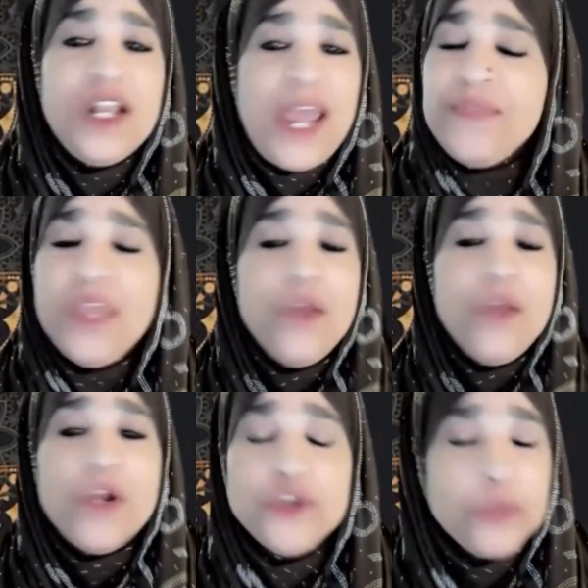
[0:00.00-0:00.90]
And
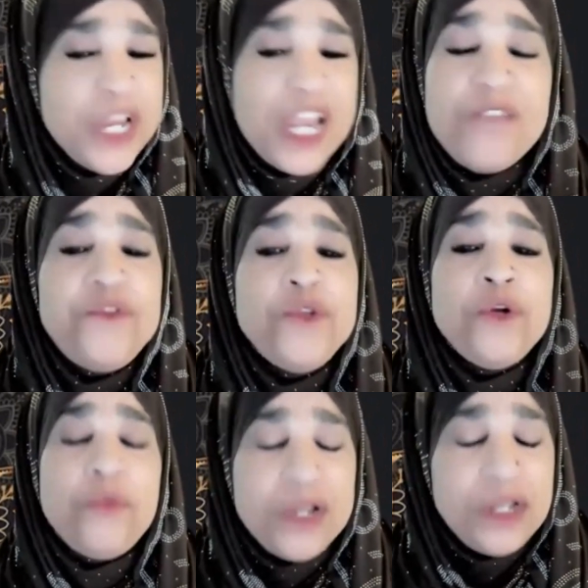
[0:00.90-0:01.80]
when if
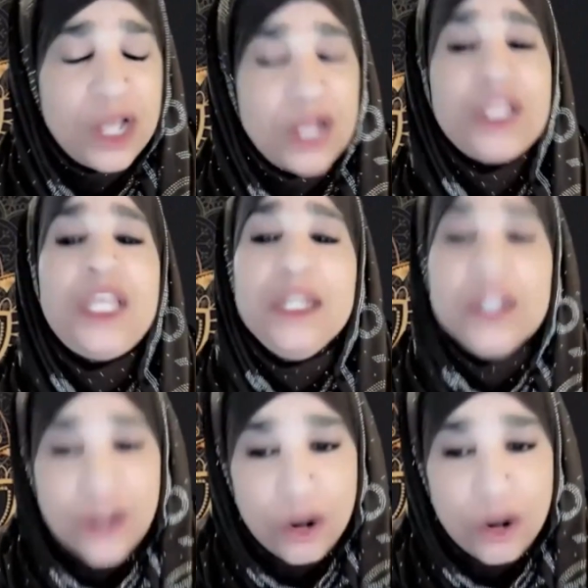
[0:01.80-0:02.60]
you're lucky